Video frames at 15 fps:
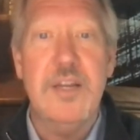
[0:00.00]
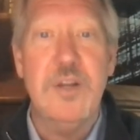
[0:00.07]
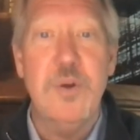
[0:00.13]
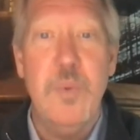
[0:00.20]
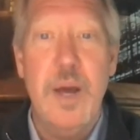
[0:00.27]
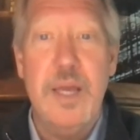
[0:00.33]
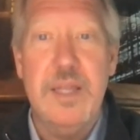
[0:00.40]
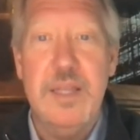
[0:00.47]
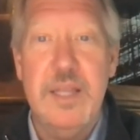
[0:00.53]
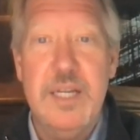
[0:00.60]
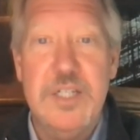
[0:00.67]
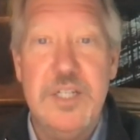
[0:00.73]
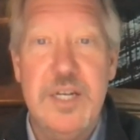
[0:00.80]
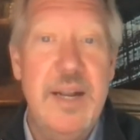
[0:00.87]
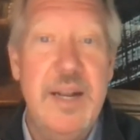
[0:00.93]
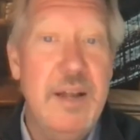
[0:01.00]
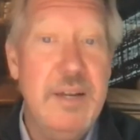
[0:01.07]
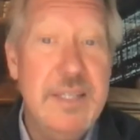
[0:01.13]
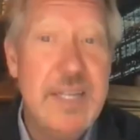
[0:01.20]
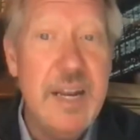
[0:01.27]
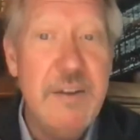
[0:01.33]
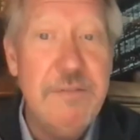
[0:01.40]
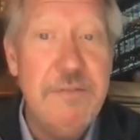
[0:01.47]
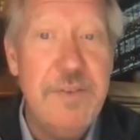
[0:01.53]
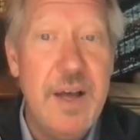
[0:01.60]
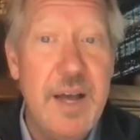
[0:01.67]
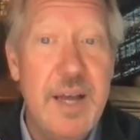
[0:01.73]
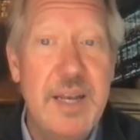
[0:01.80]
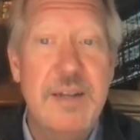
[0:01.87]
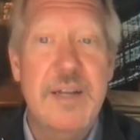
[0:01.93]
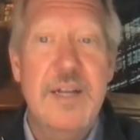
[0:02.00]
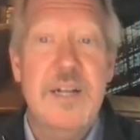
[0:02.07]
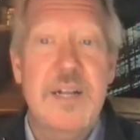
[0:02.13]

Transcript: and coagulation and identified